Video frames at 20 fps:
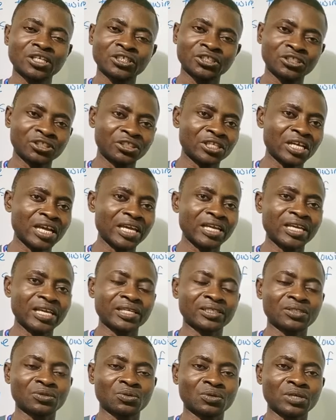Share
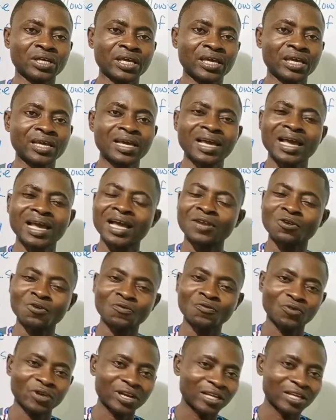it, okay, and
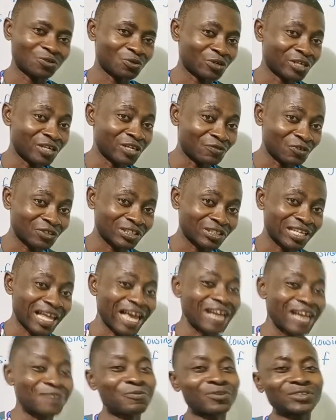don't forget to give us a
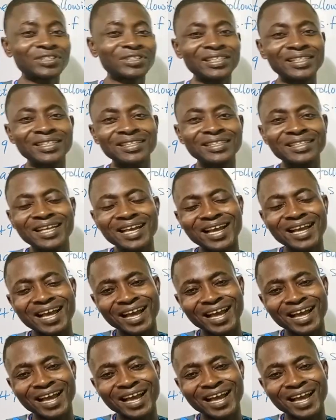like button